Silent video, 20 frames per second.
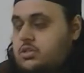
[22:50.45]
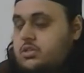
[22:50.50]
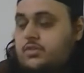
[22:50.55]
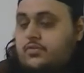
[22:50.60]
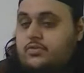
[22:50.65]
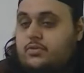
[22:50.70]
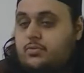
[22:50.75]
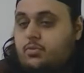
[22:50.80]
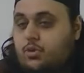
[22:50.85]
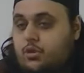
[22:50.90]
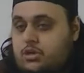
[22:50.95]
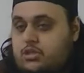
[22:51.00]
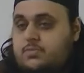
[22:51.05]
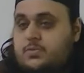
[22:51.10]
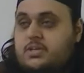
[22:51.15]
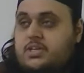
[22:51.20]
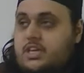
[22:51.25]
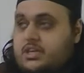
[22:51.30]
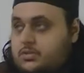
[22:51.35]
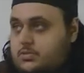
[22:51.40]
If the walls
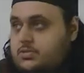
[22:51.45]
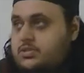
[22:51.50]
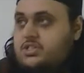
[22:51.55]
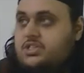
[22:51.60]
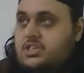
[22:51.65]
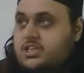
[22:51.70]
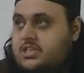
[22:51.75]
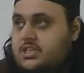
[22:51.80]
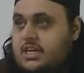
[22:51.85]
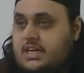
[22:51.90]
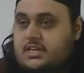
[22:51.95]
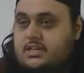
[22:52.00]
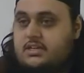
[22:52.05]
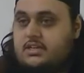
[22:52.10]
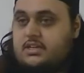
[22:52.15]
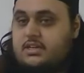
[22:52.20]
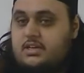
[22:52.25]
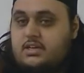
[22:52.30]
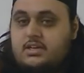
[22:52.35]
weren't there, you could see it direct.